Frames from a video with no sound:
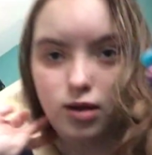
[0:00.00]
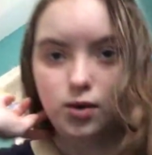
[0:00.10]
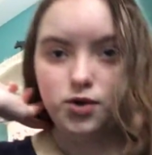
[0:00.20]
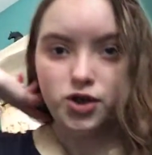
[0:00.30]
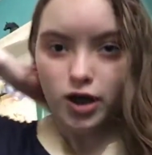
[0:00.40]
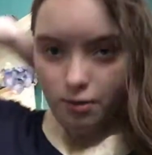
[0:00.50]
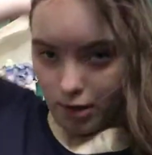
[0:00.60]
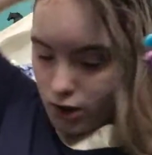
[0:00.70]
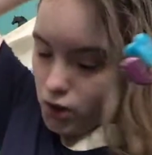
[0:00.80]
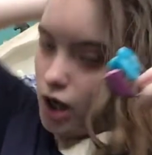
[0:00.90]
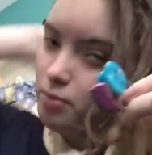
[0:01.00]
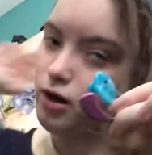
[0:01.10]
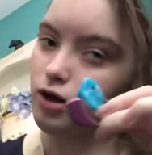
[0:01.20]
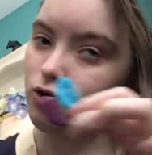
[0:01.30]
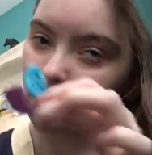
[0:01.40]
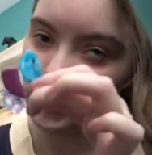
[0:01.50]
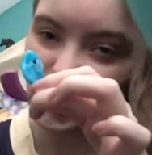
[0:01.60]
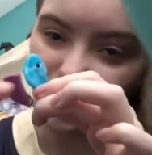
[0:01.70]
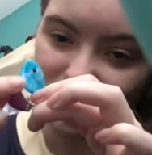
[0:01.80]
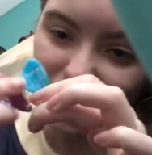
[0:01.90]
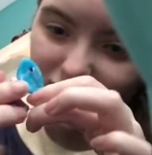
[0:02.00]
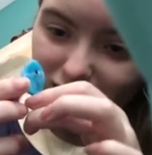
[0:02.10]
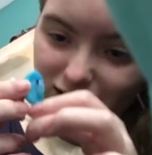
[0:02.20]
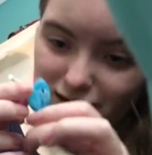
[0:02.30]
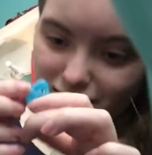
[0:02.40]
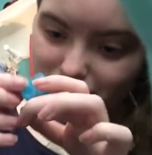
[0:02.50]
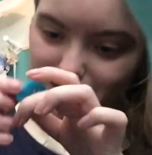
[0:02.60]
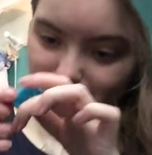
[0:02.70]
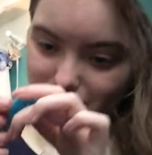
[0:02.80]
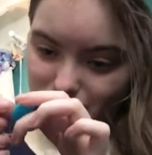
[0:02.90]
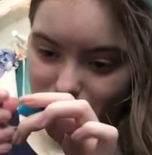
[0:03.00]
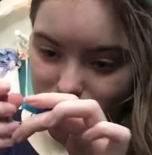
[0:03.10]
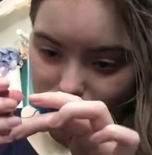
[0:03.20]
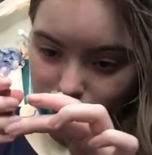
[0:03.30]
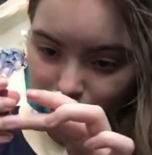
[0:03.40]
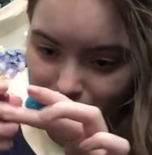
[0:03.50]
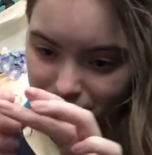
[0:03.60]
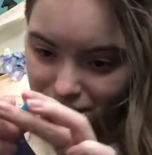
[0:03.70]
I wish I had my tripod over here. I